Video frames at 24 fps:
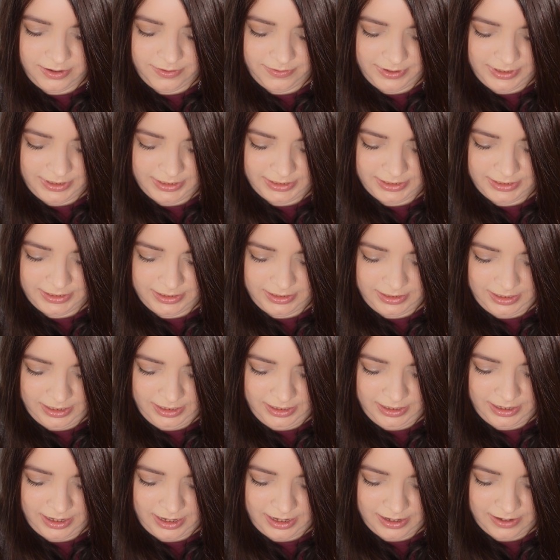always
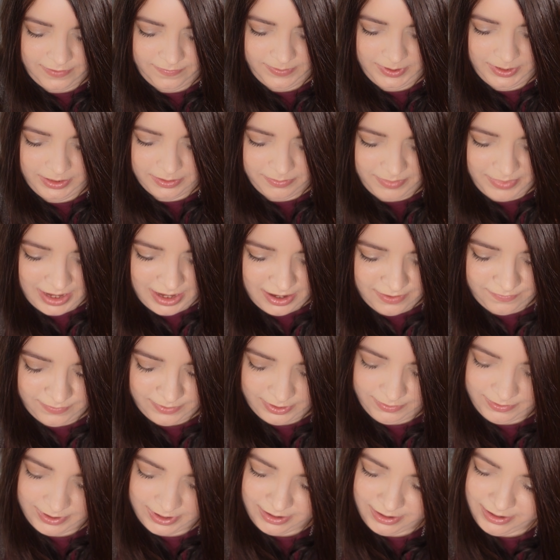like having them
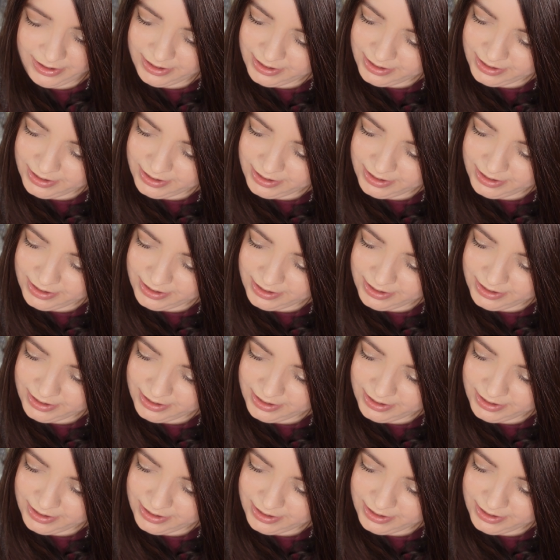everywhere.